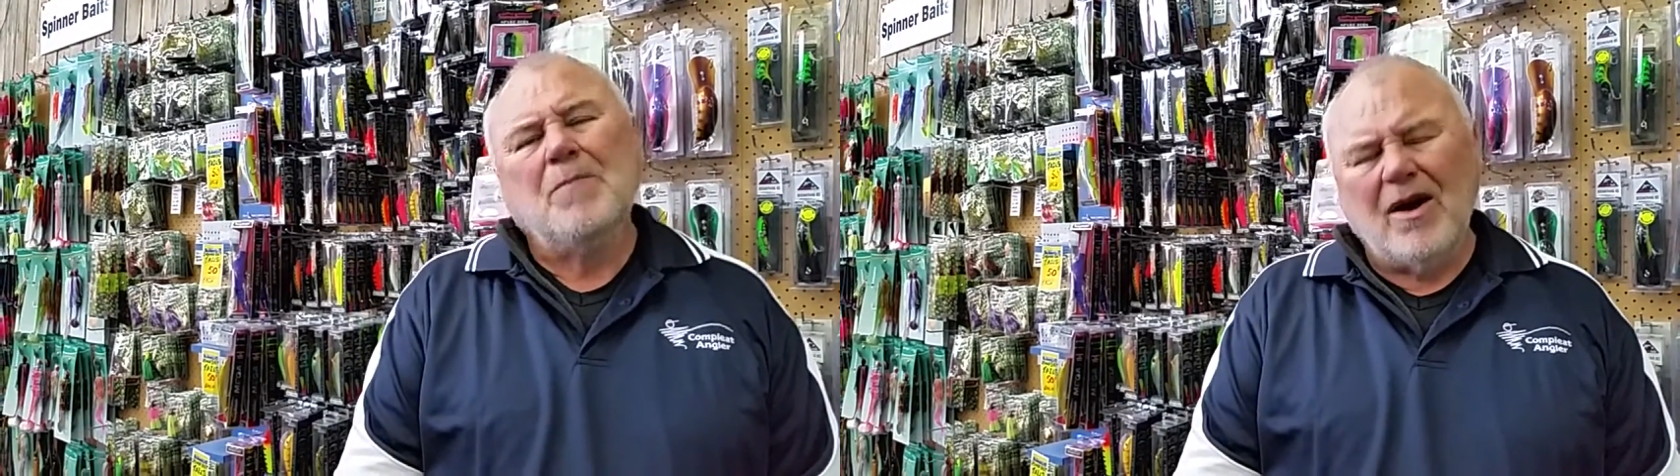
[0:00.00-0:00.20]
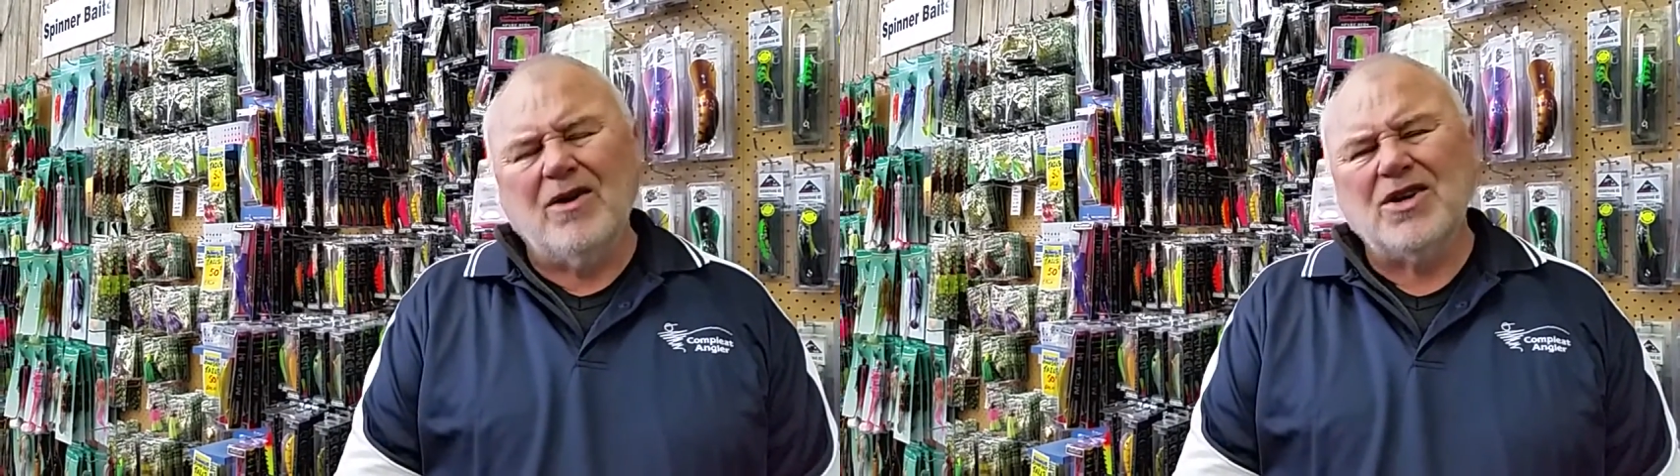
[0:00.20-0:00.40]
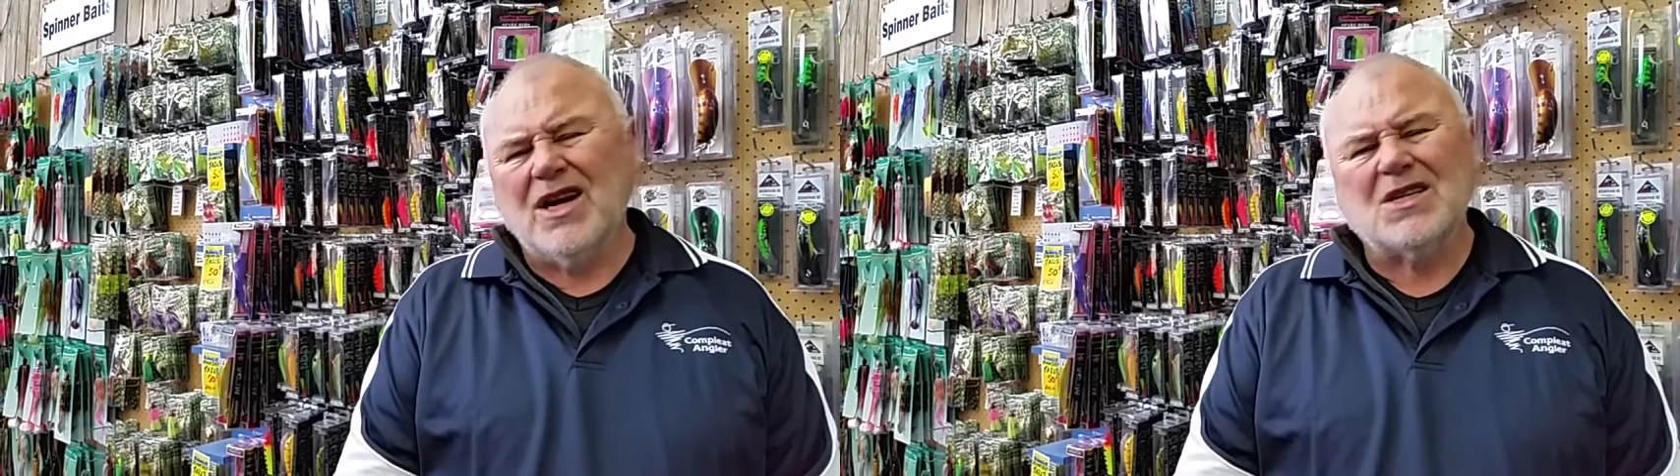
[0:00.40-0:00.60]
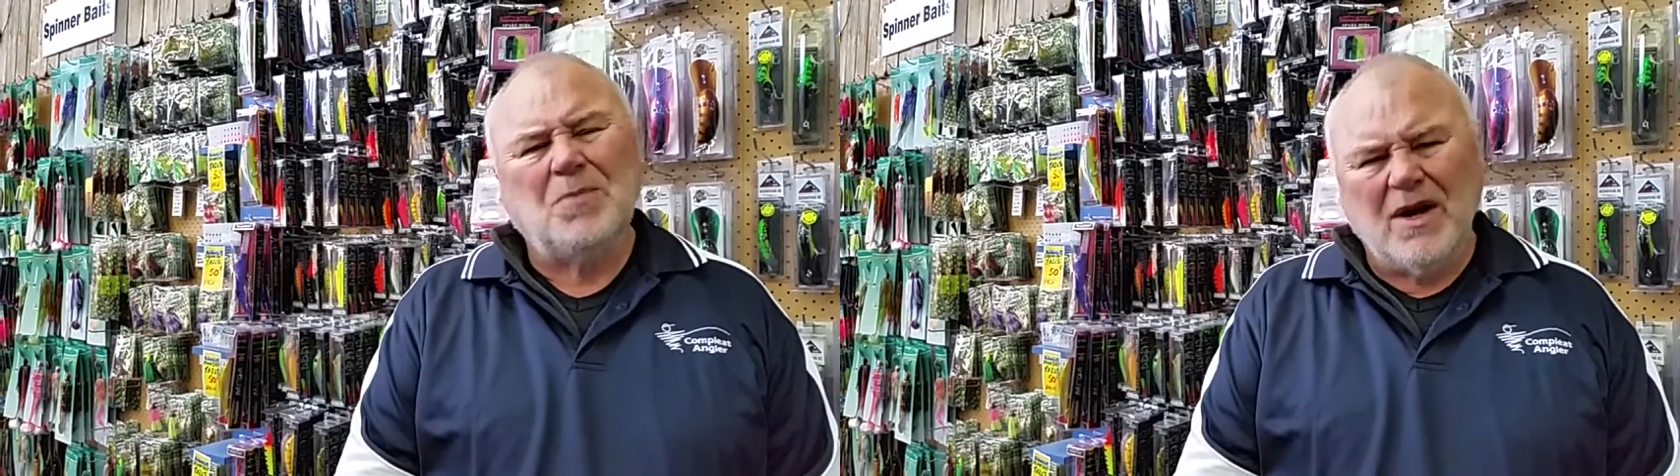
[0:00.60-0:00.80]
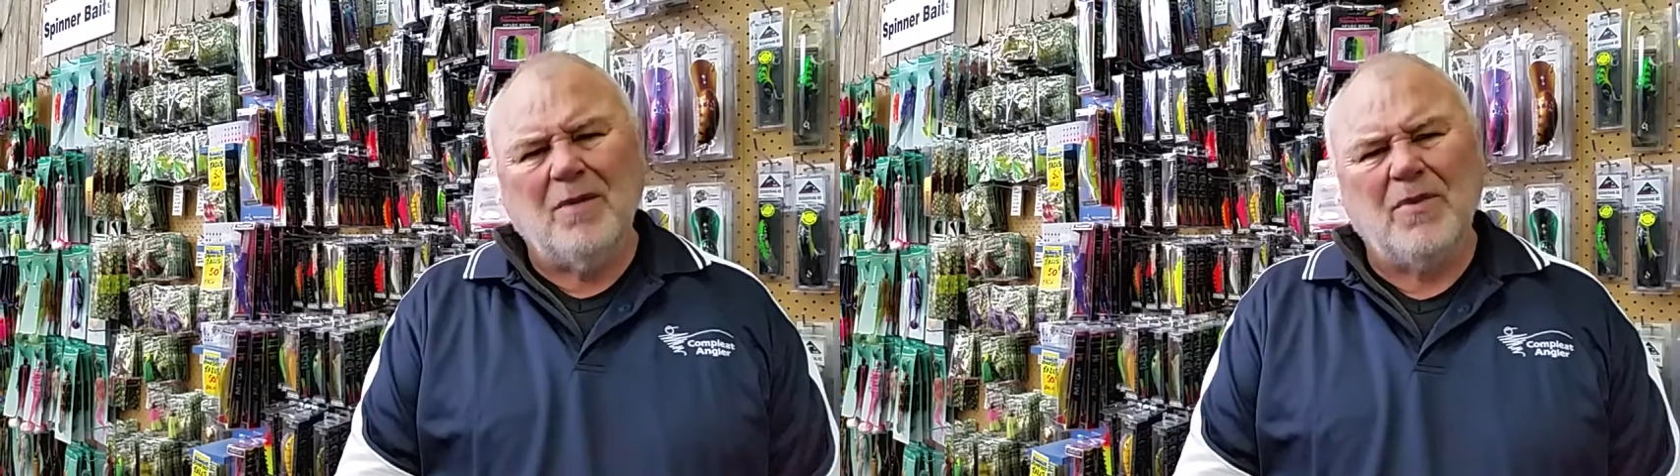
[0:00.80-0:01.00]
Burrinjuck's
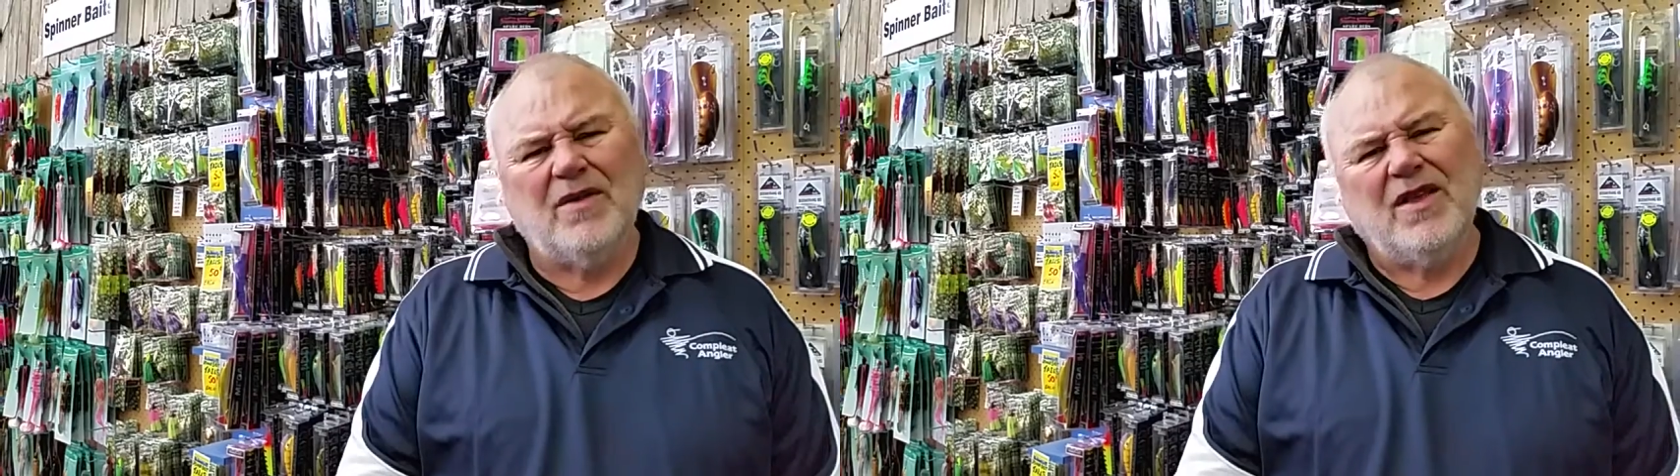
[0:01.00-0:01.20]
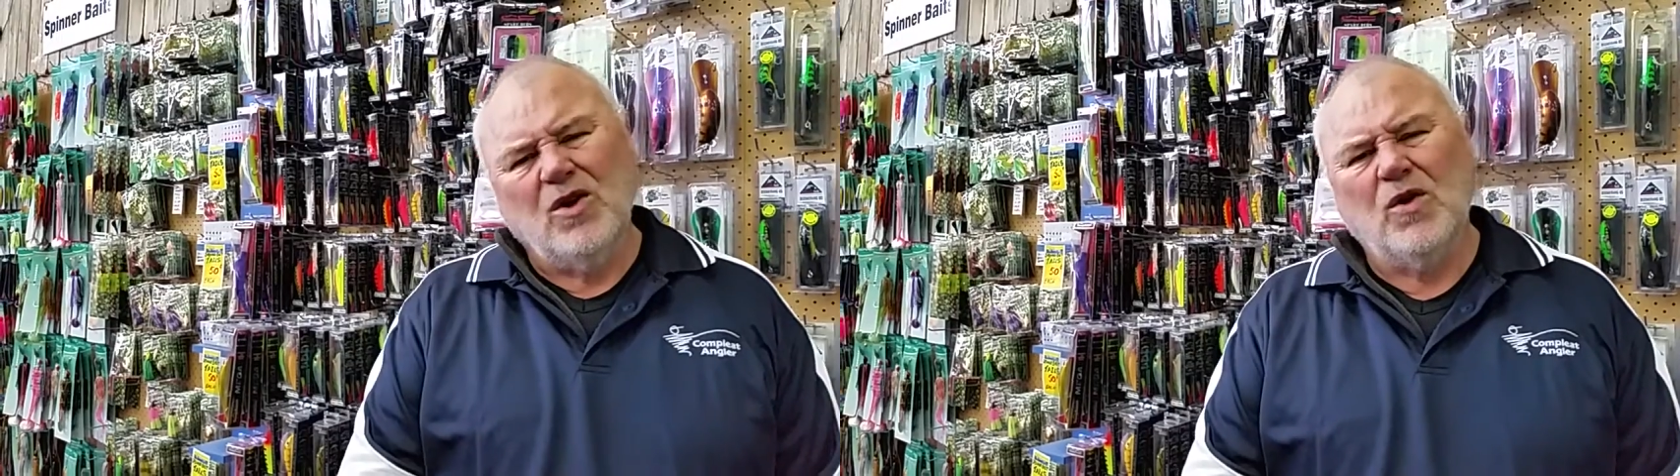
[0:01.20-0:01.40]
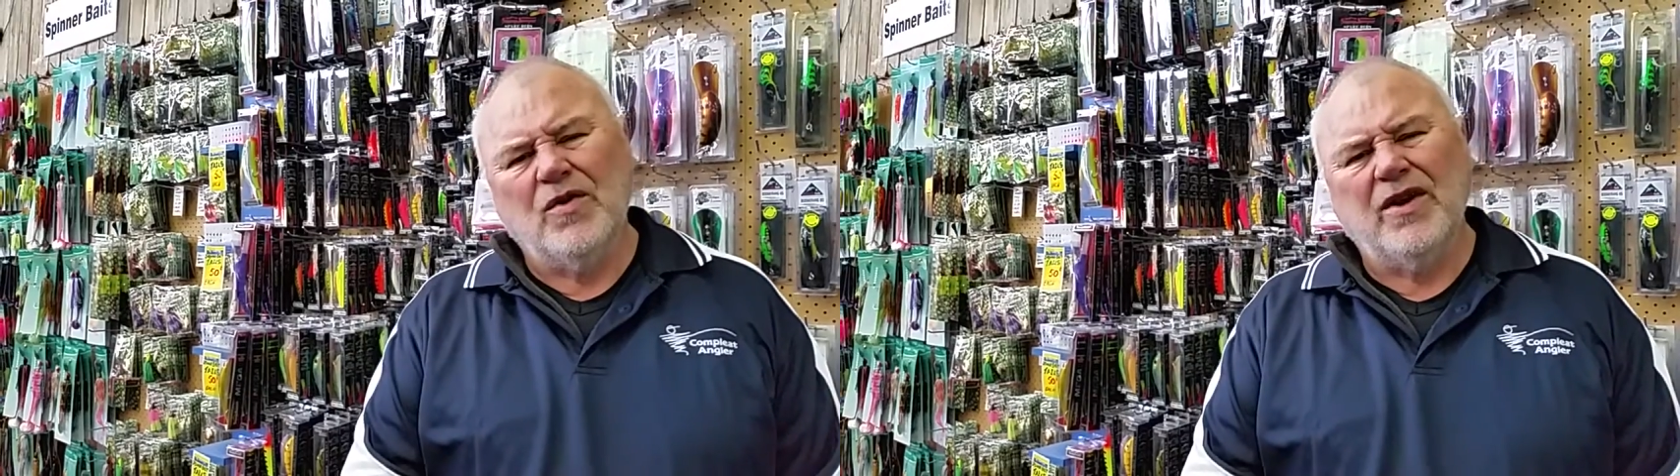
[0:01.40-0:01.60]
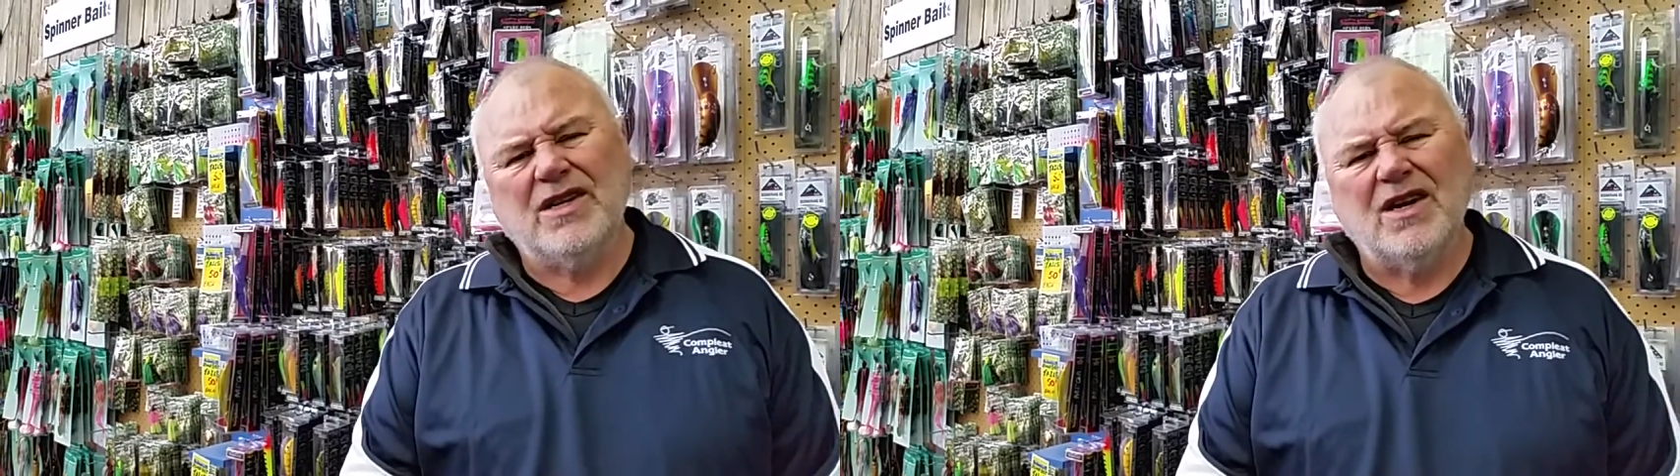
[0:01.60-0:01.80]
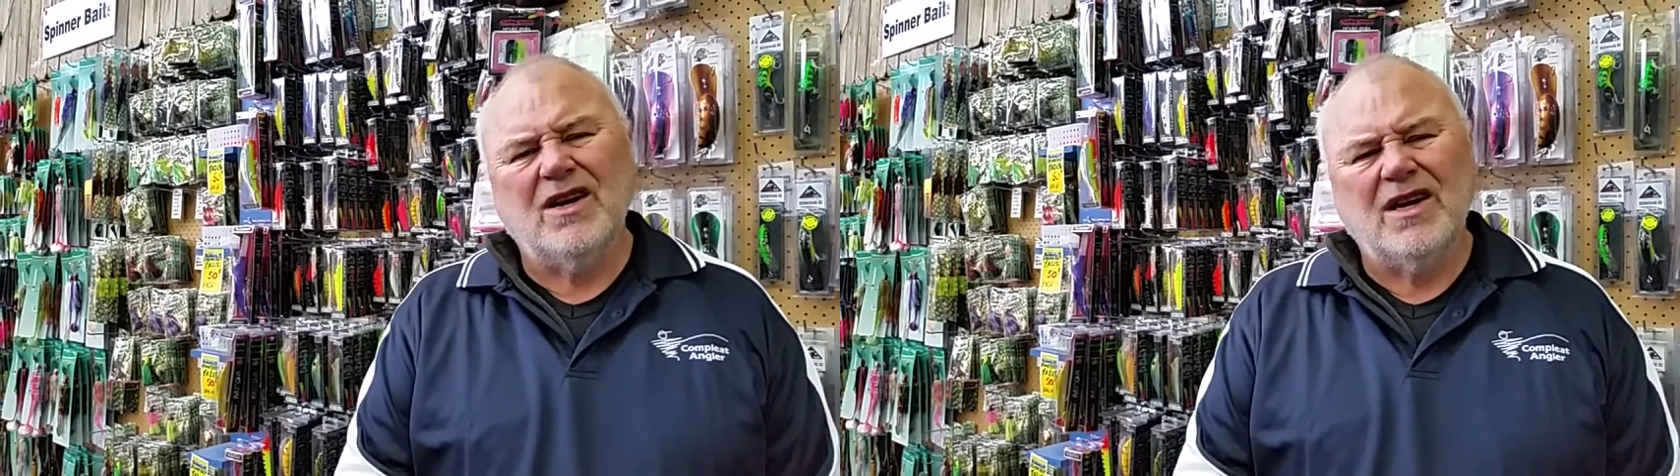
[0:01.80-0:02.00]
been a bit on the ordinary
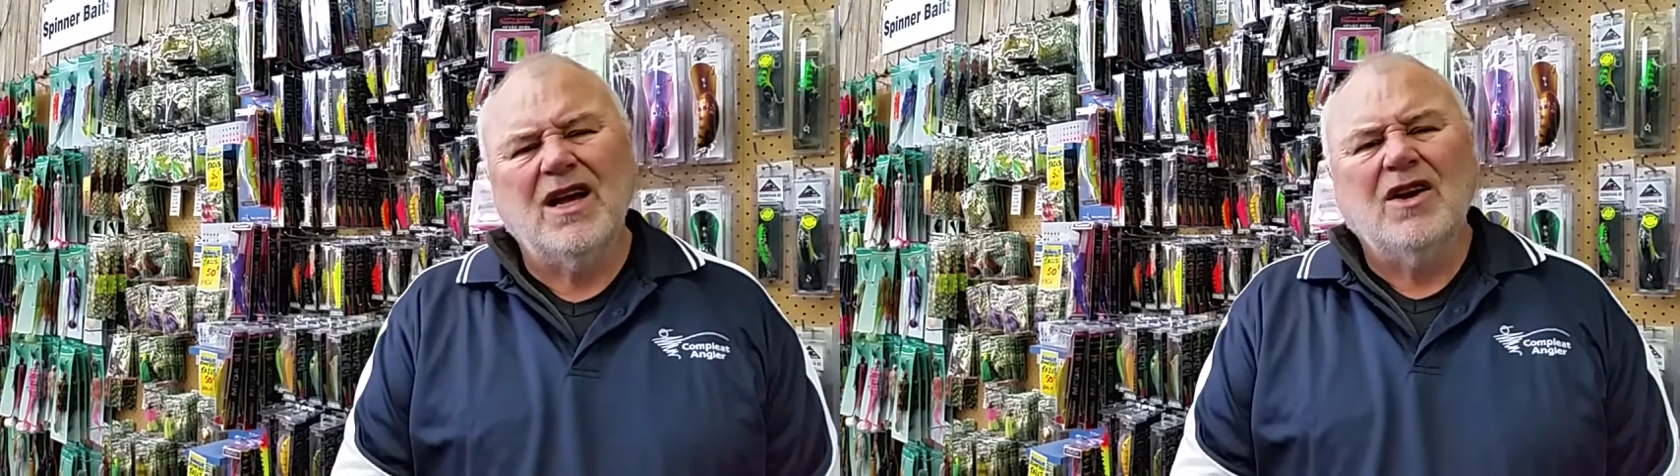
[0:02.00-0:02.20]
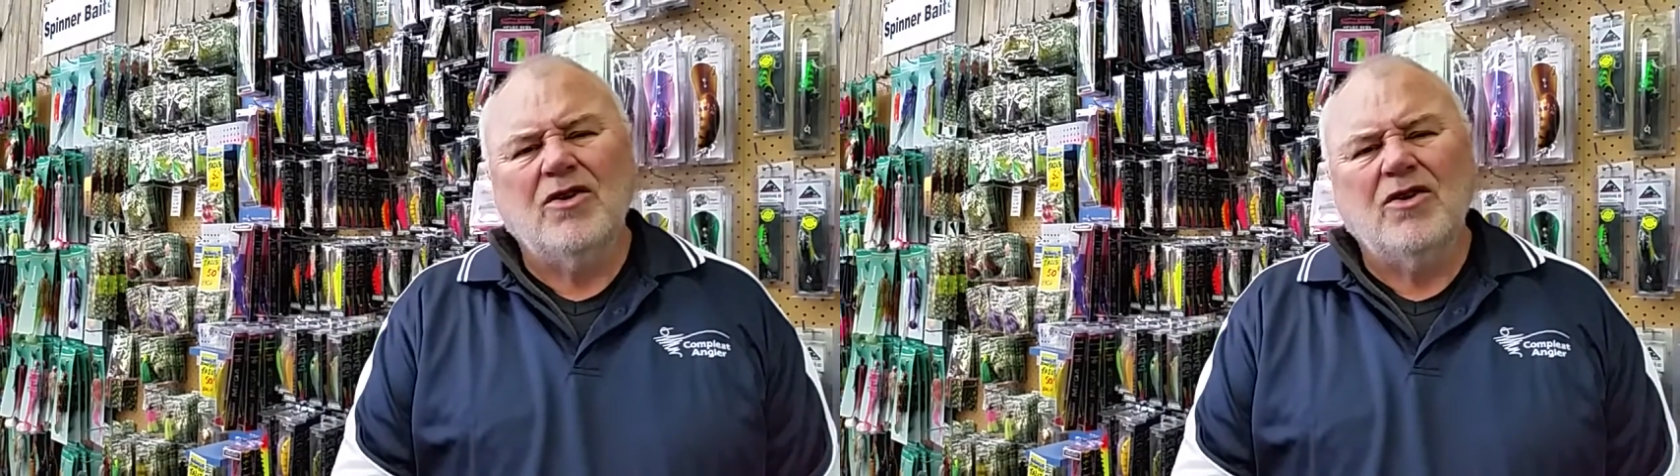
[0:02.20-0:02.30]
side,